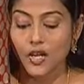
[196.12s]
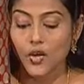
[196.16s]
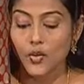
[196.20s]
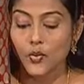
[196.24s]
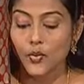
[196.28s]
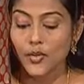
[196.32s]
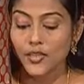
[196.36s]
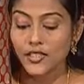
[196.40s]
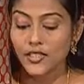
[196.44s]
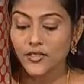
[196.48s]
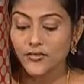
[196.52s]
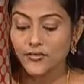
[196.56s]

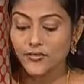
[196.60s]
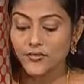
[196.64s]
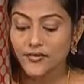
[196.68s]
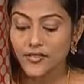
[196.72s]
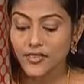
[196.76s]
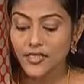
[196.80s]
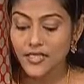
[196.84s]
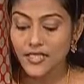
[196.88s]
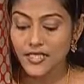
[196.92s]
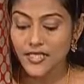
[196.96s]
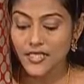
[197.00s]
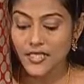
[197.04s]
When the
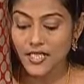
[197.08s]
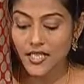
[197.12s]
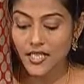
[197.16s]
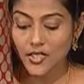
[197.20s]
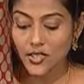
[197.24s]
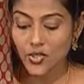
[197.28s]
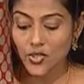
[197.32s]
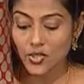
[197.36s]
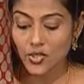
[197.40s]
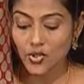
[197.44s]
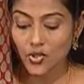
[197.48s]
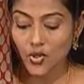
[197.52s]

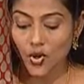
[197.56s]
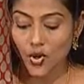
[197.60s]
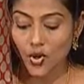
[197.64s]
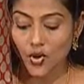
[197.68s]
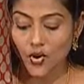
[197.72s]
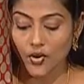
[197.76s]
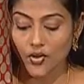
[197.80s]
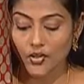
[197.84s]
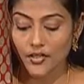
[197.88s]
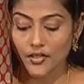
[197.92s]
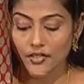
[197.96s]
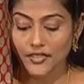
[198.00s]
Philistines
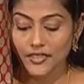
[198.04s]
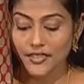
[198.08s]
saw